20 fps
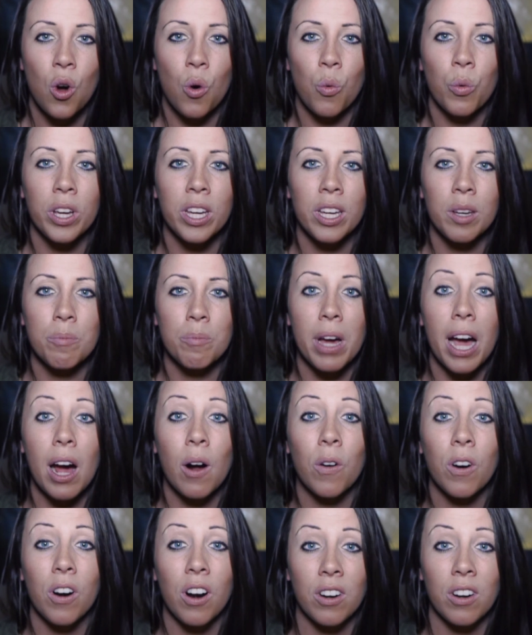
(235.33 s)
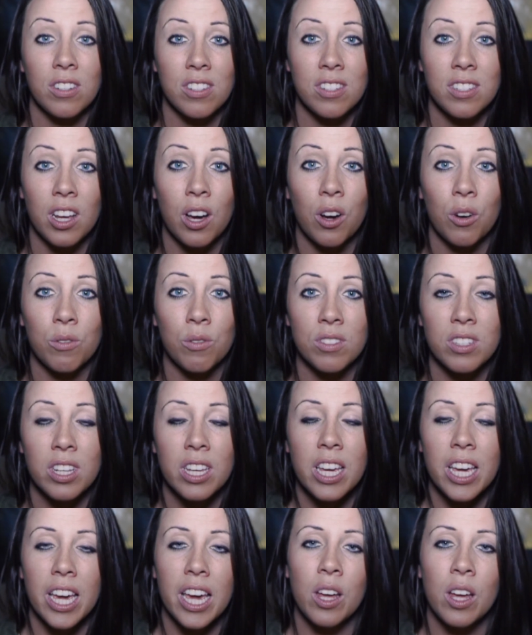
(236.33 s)
We empower ourselves,
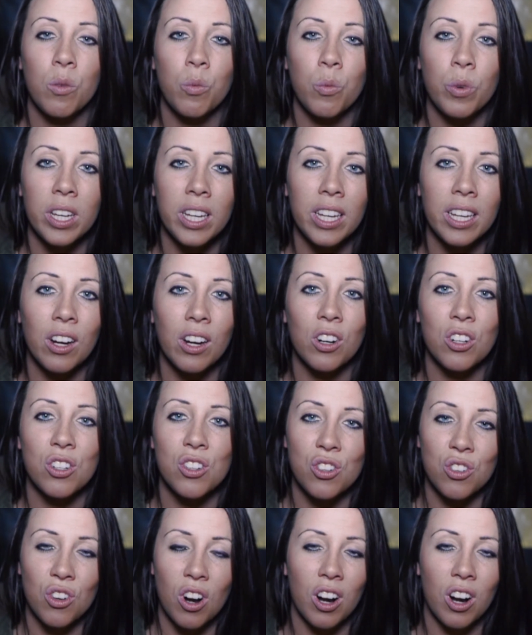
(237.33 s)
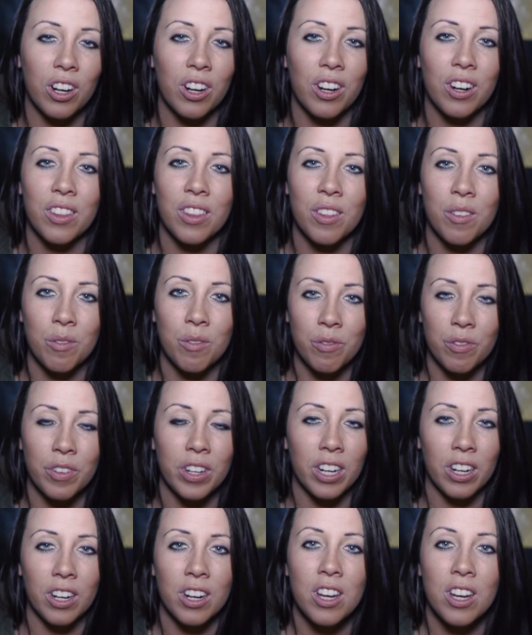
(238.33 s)
and we are stronger than
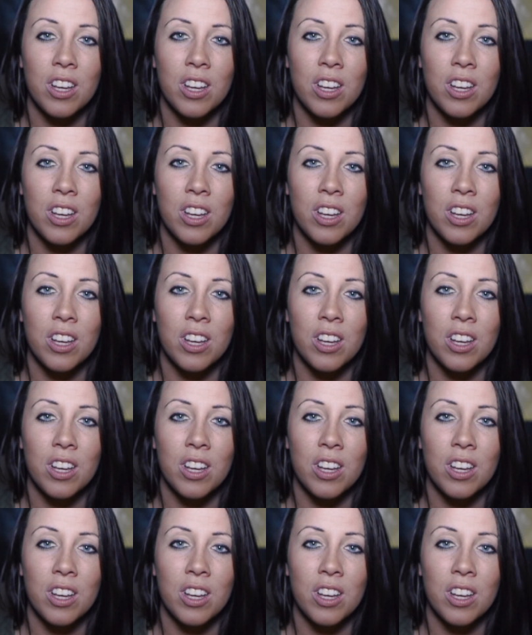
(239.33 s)
fear.